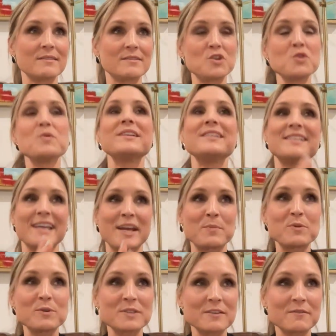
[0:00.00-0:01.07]
two
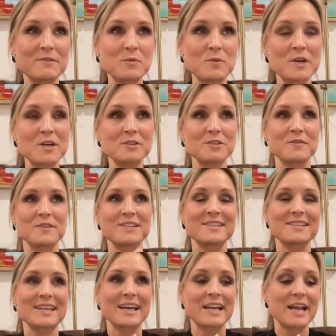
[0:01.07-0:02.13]
examples, if you will. So this
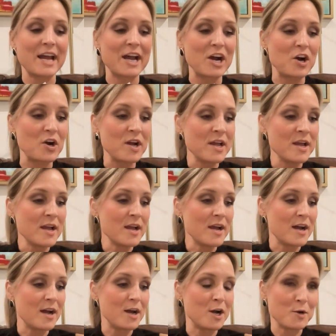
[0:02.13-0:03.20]
is kind of how
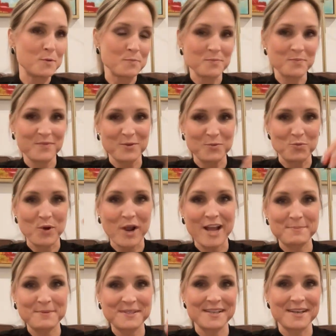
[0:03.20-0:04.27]
it
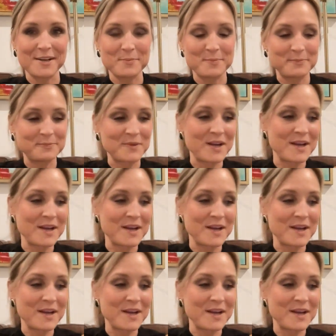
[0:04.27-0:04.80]
wraps up